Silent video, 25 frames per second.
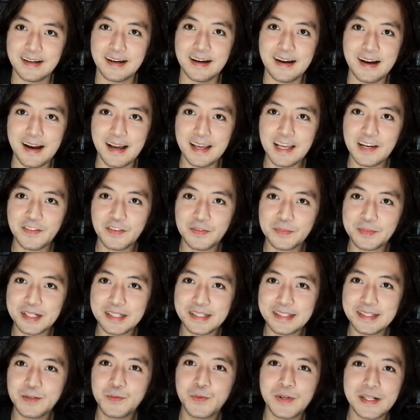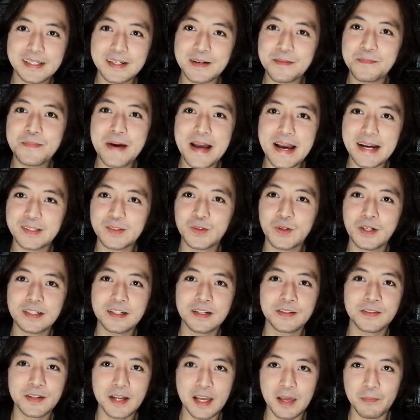Hi everybody, welcome back to
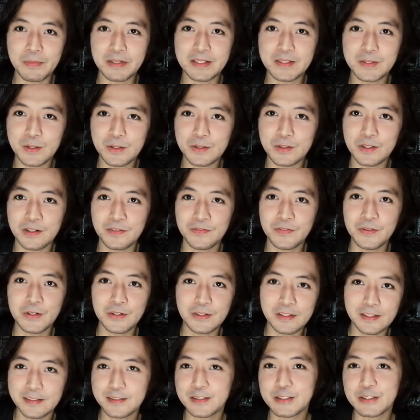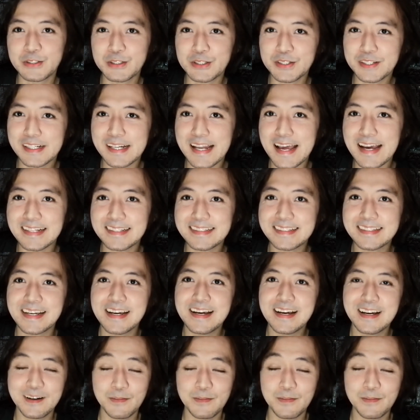another episode of your literature class.